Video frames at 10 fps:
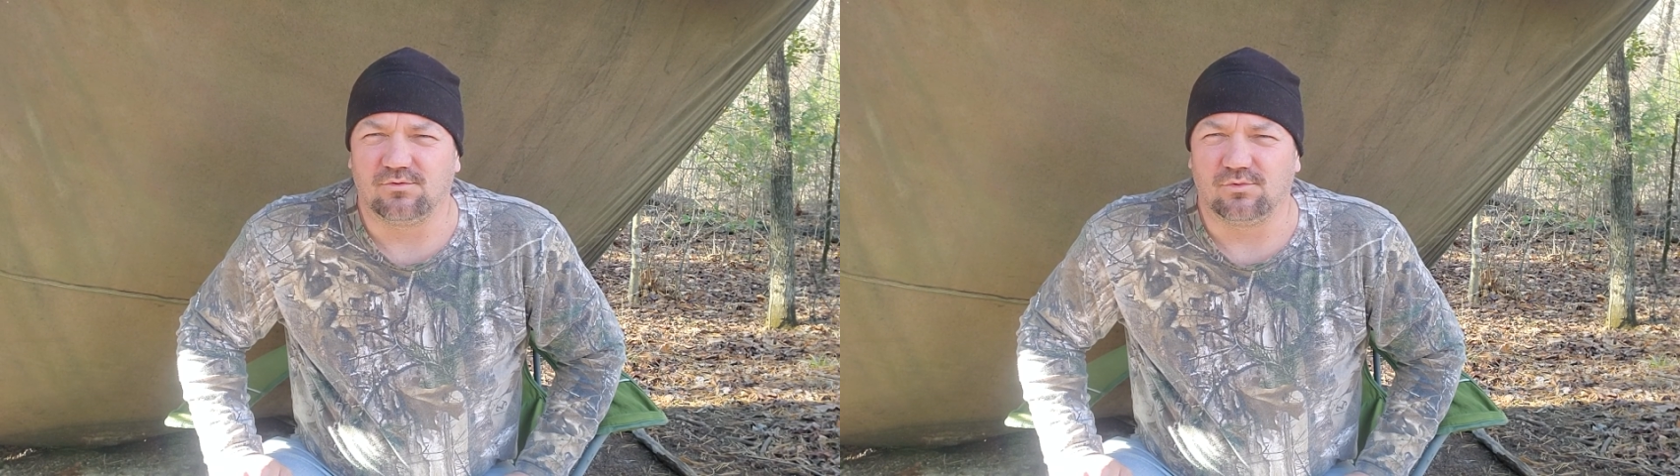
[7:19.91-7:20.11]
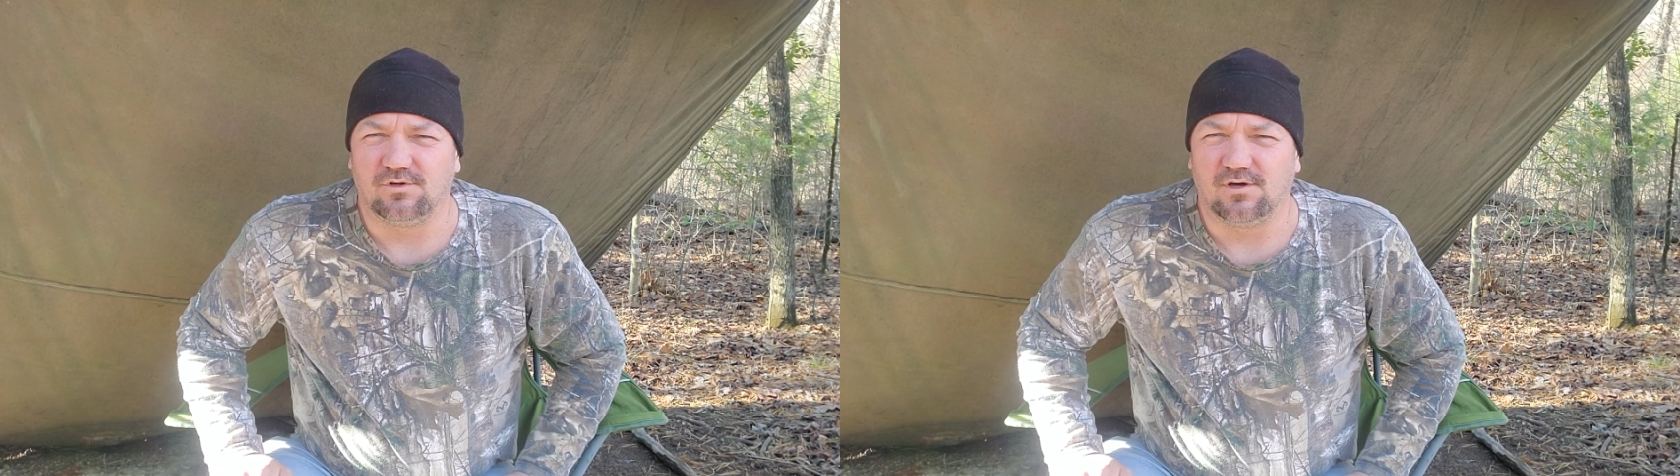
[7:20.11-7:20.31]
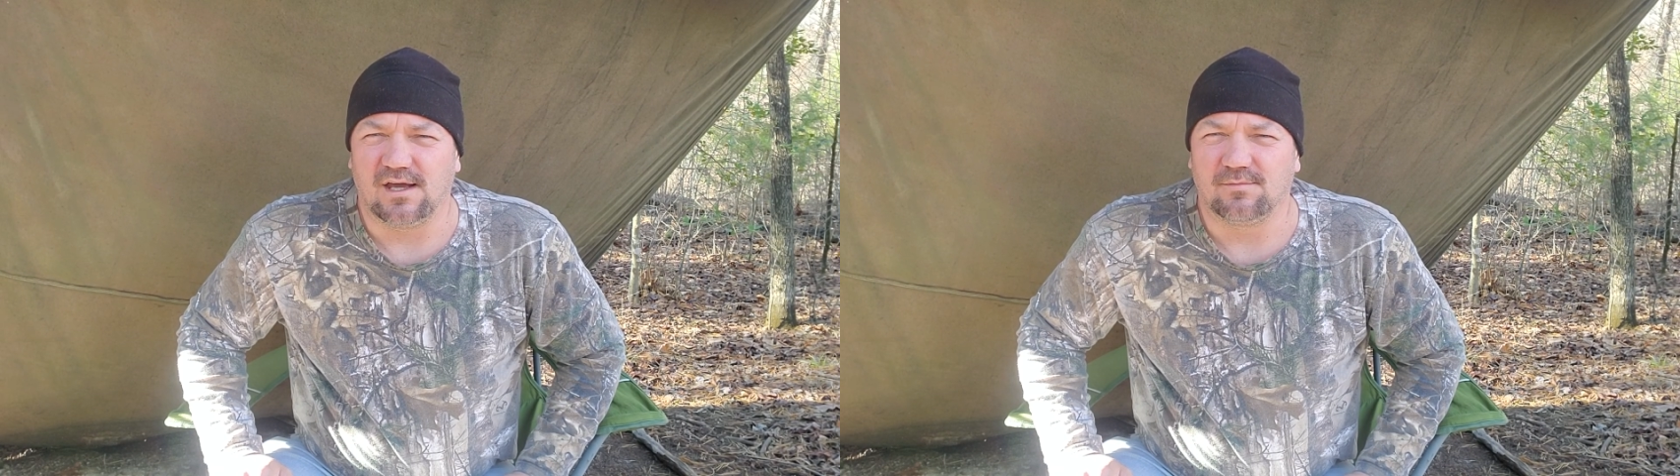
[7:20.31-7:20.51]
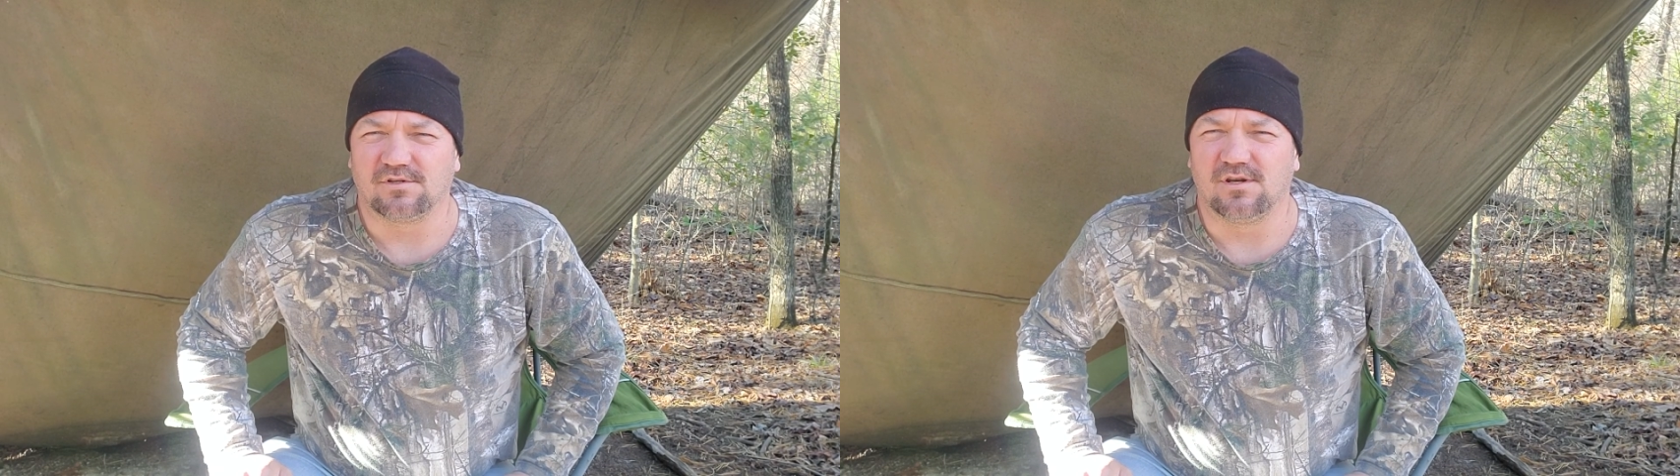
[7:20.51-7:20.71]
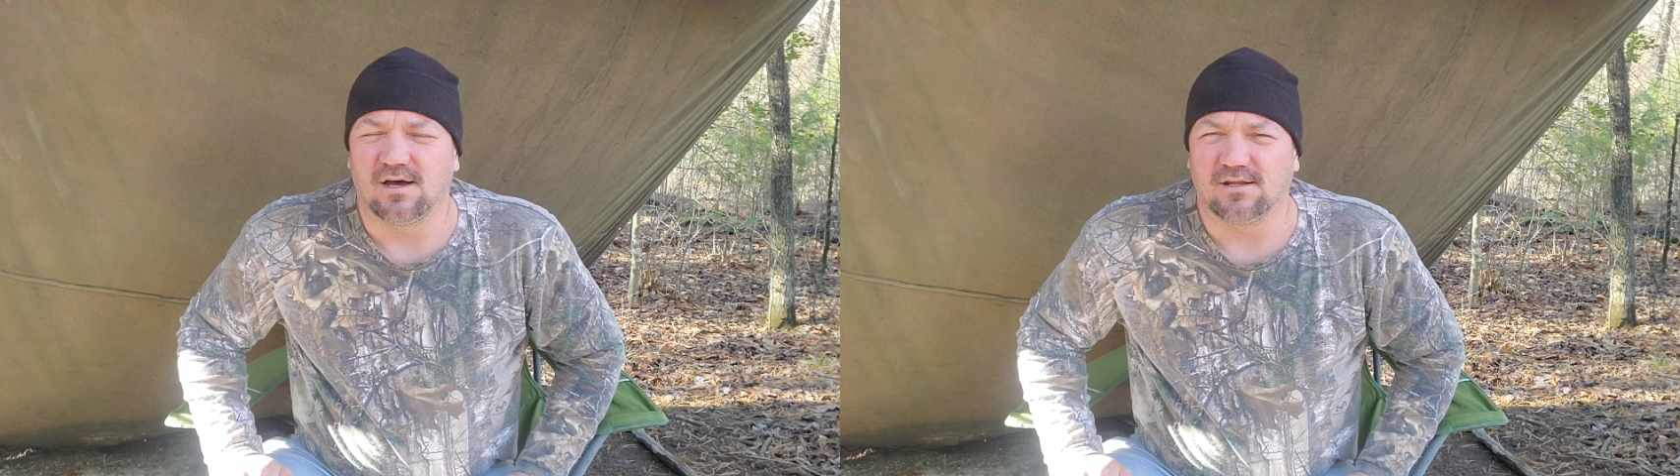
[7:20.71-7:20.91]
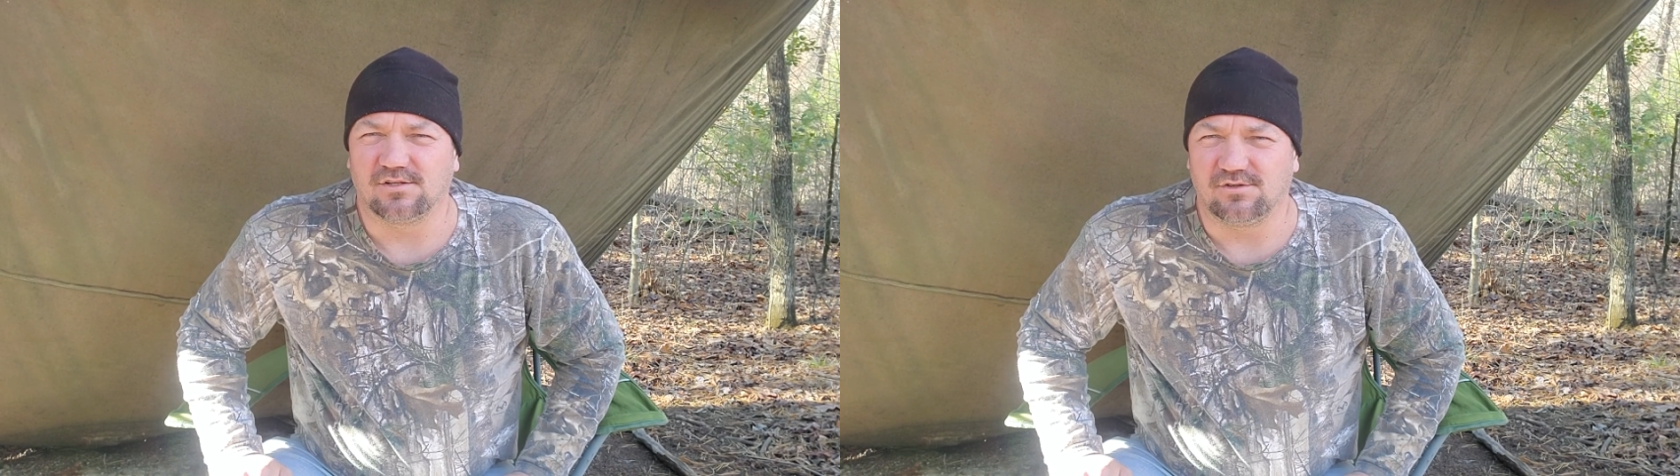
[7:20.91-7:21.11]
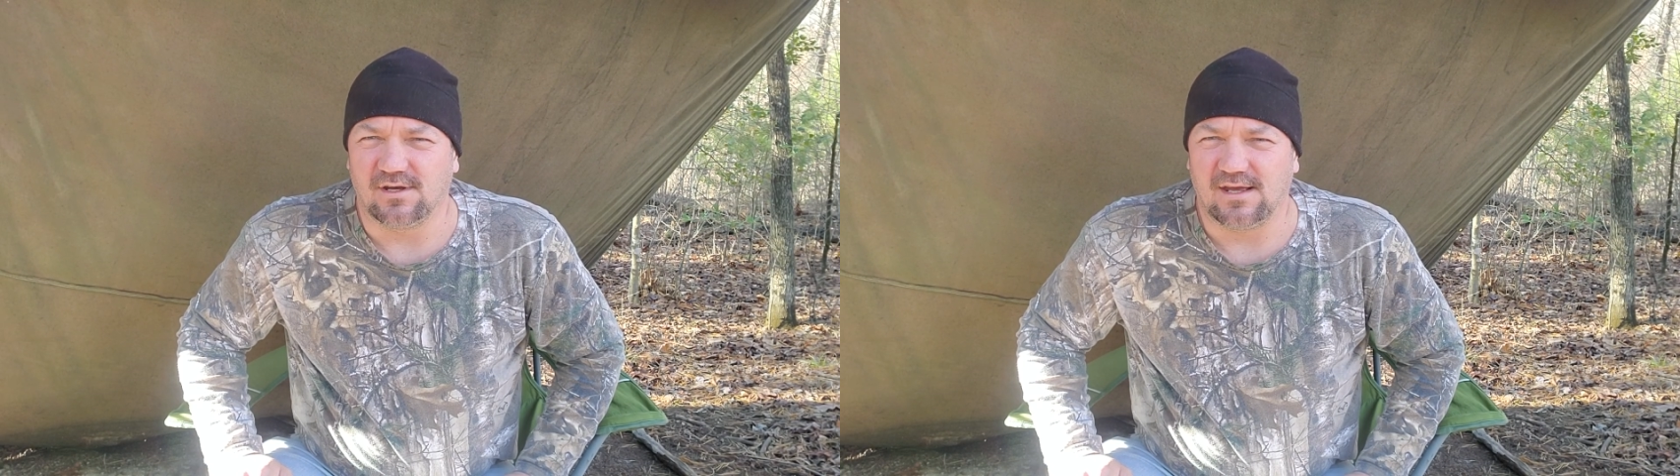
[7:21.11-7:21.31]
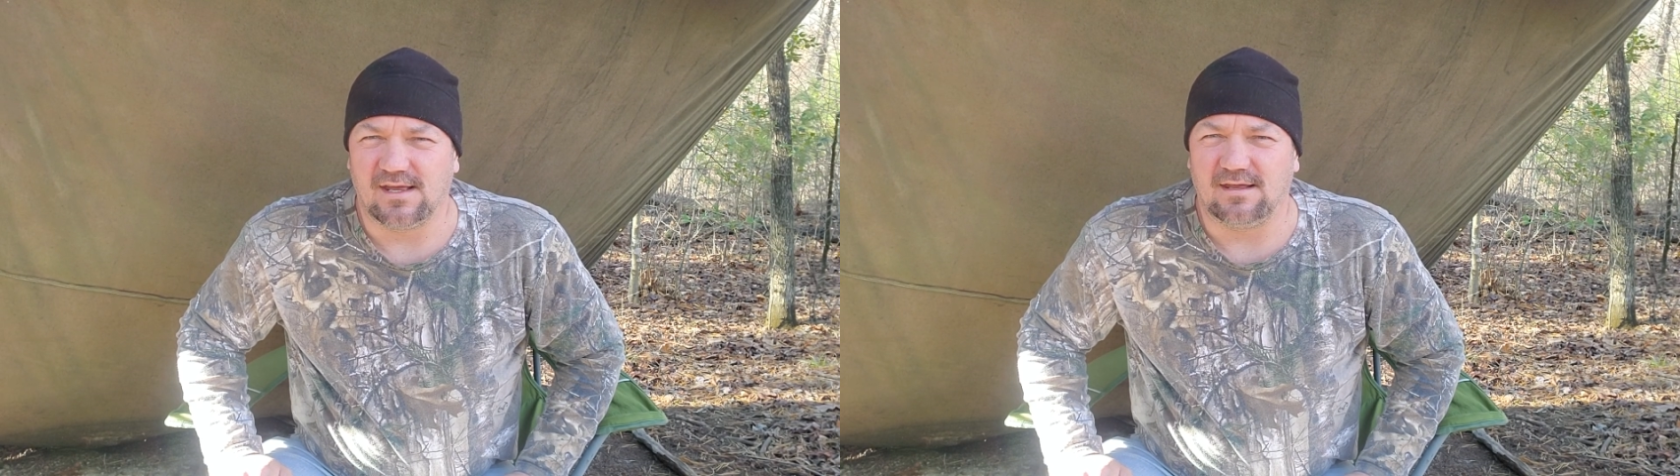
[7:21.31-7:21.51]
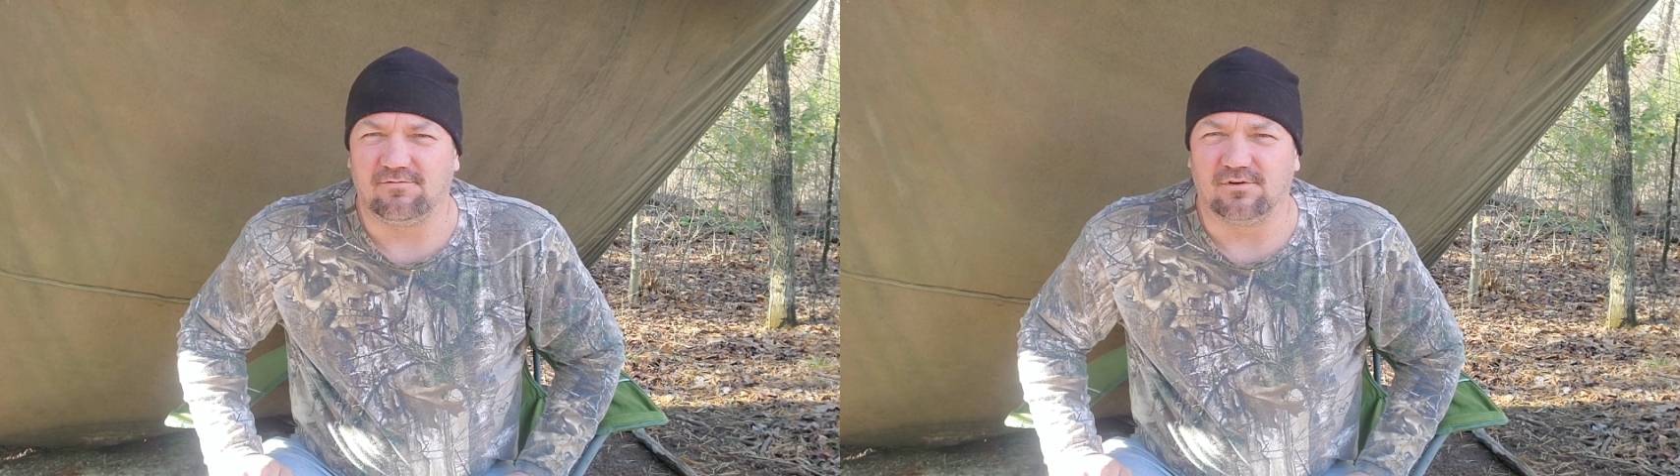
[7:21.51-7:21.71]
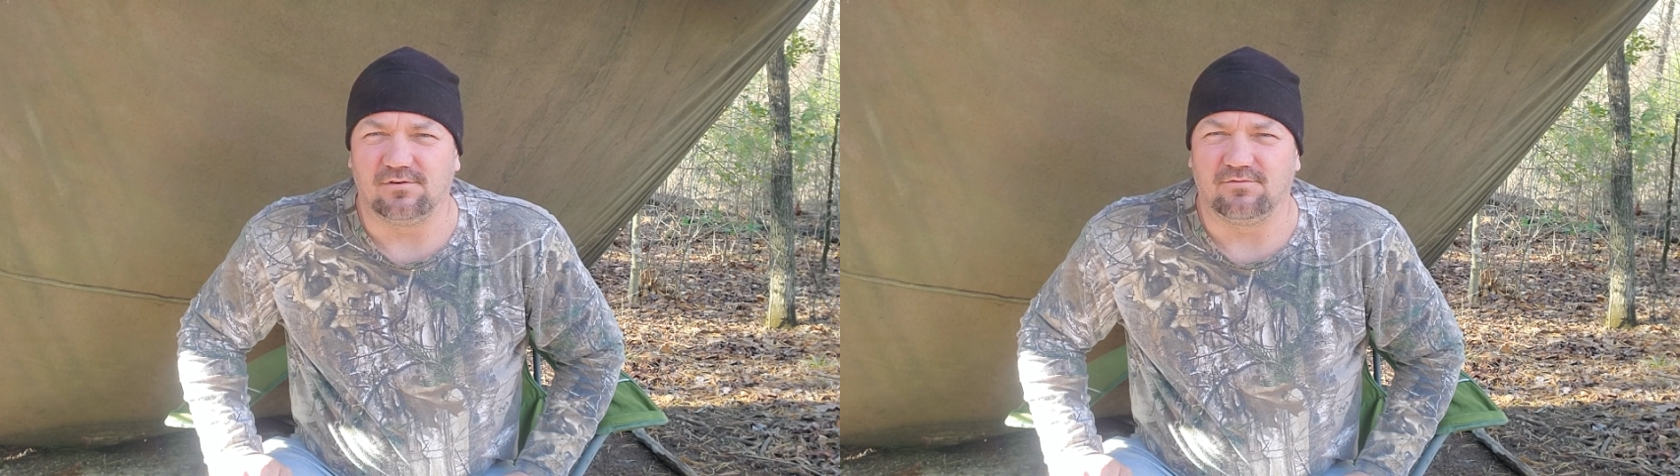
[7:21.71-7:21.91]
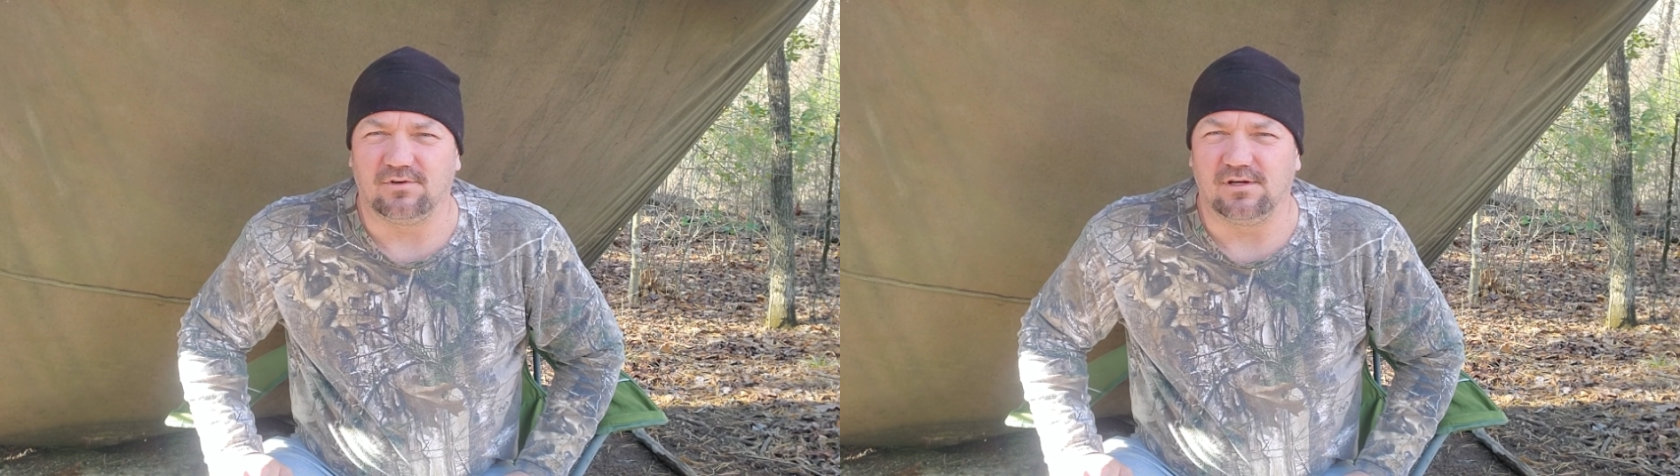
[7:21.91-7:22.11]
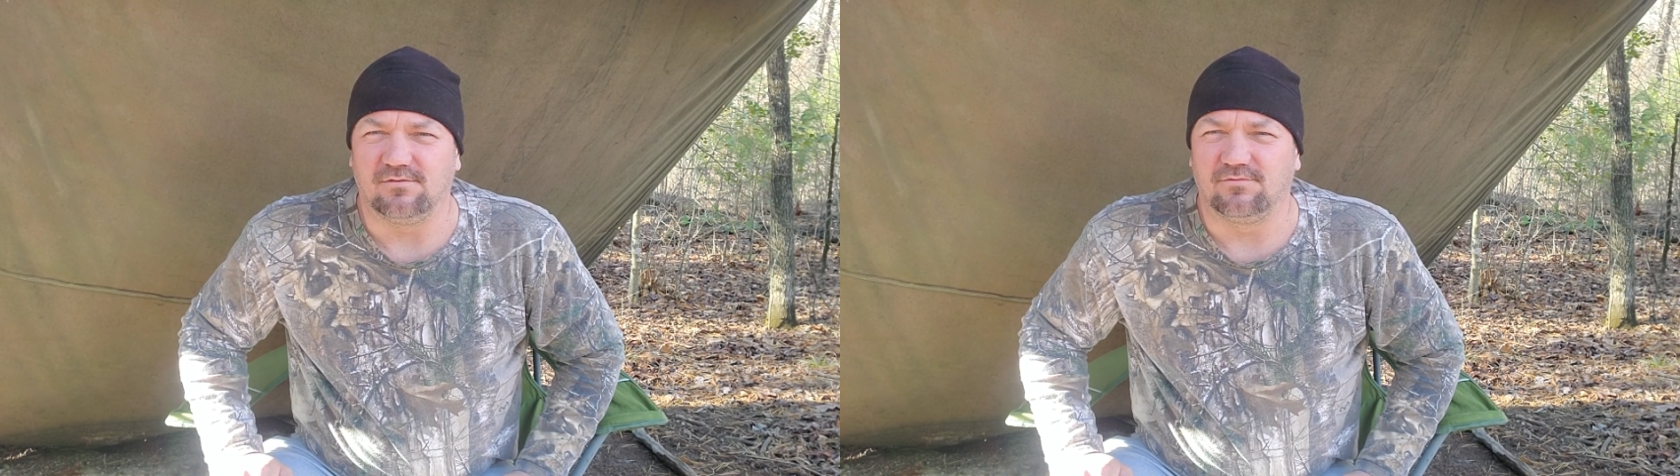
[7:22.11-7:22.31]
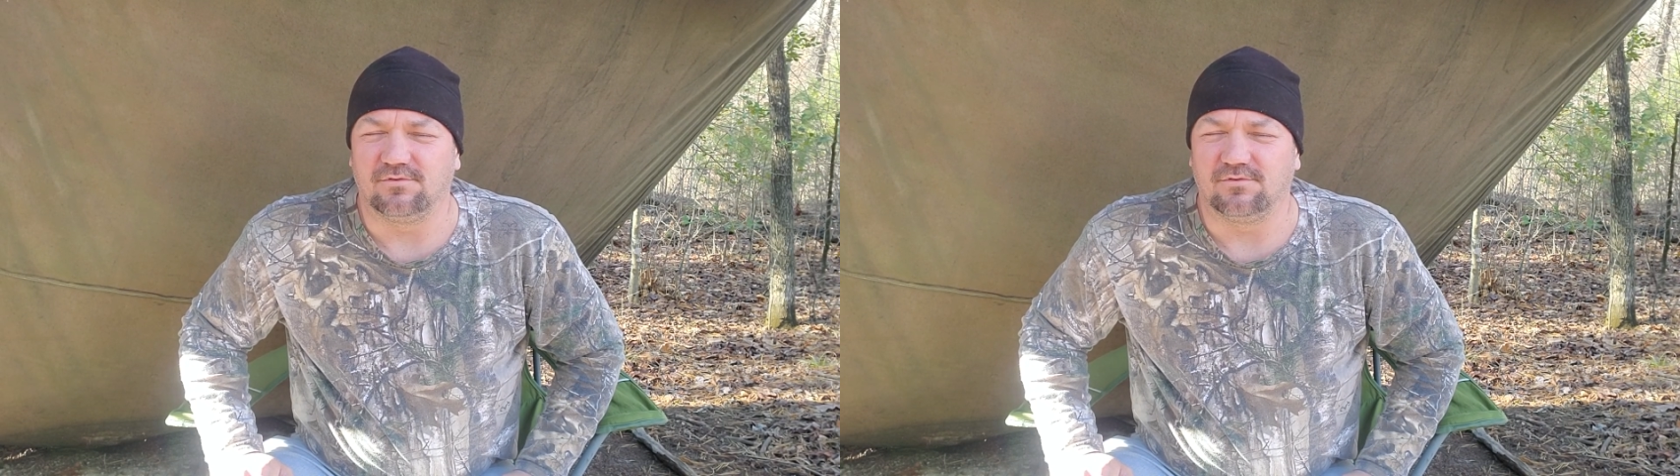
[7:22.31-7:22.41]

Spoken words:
you know, how much knowledge you have of